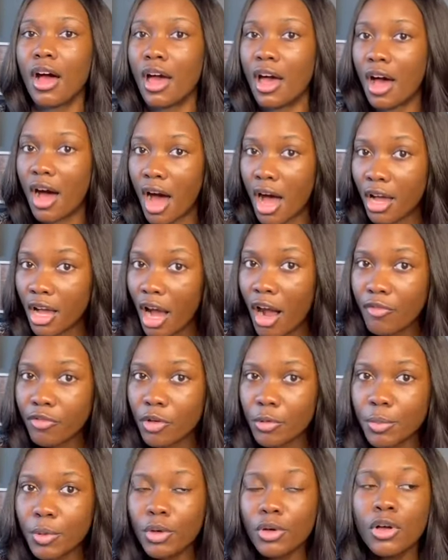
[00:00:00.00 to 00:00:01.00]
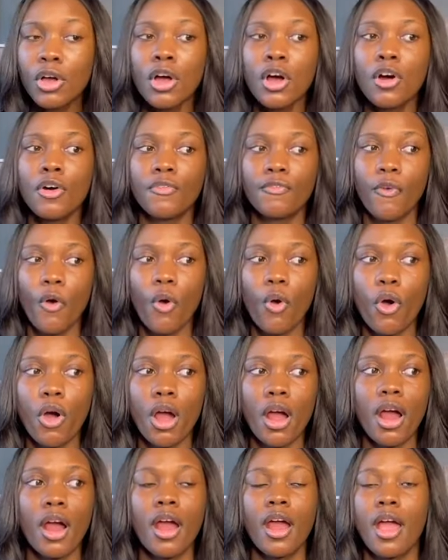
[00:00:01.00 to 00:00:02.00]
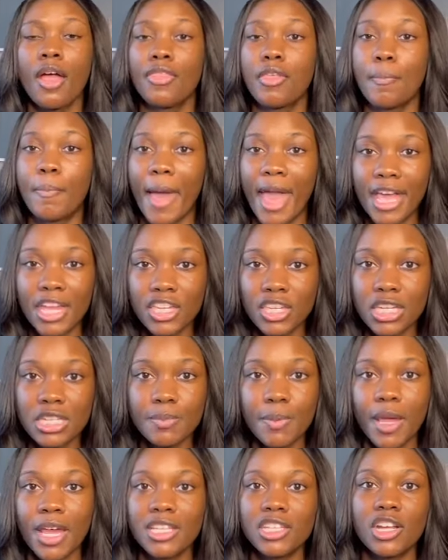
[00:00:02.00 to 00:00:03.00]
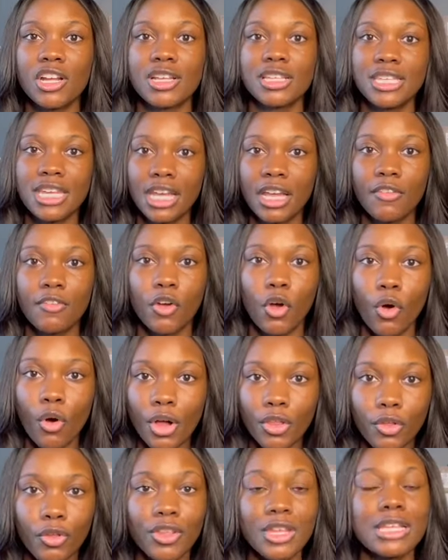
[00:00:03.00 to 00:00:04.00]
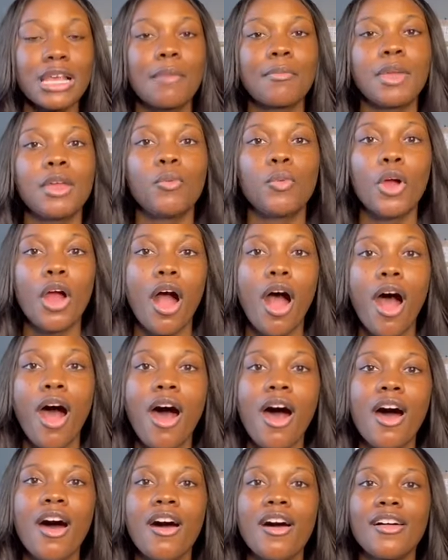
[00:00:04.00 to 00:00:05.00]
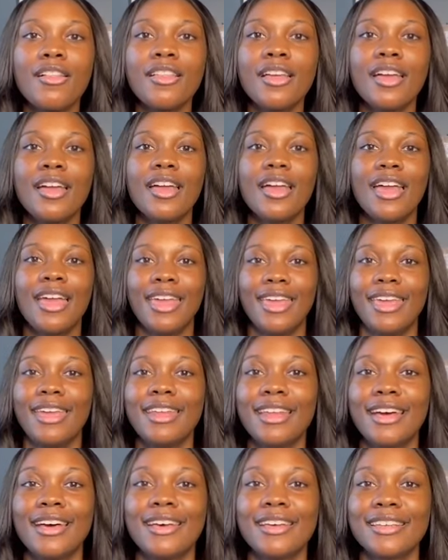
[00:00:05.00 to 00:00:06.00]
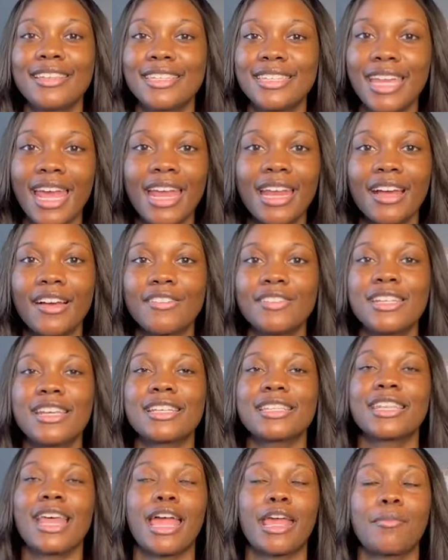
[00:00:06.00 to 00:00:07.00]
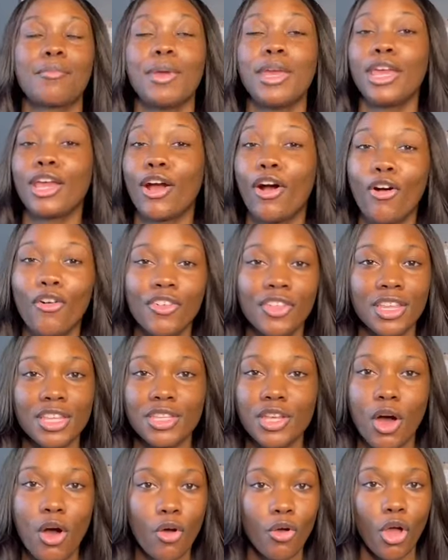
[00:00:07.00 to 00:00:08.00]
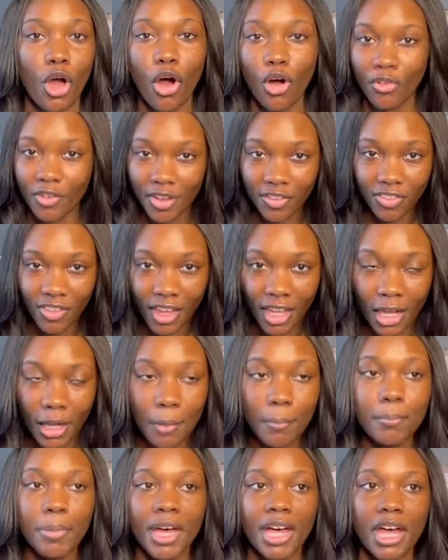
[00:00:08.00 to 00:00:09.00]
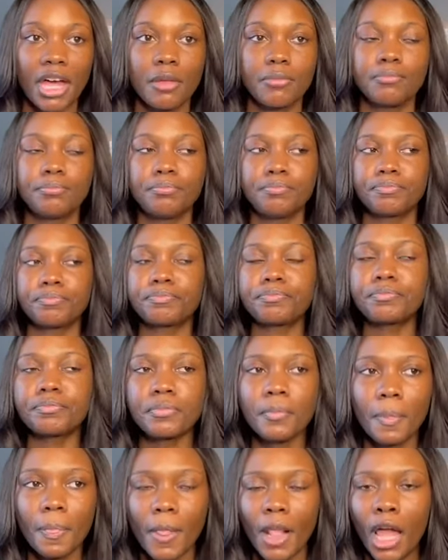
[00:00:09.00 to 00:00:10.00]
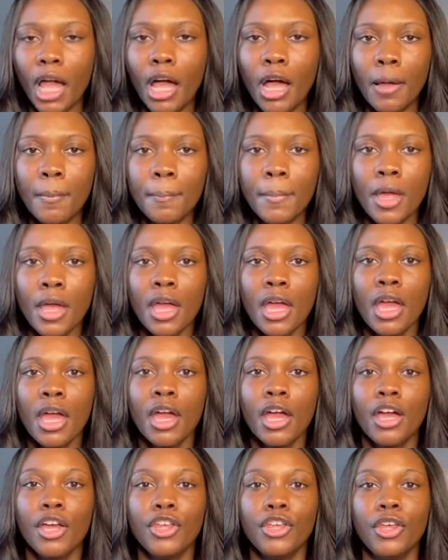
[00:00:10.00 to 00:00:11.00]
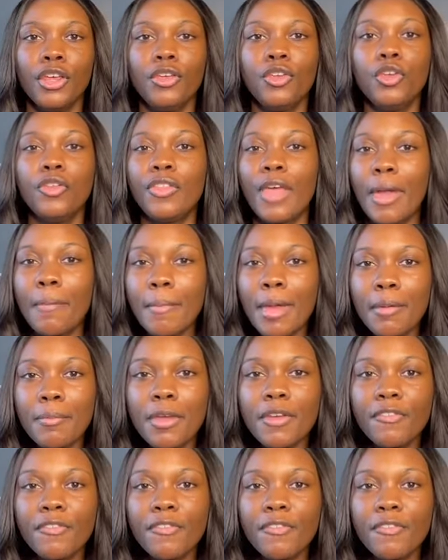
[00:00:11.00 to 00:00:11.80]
uncomfortable for the patients, because they're sick of going through this. I mean, we're all in a state of just like being over this whole COVID thing, but they may be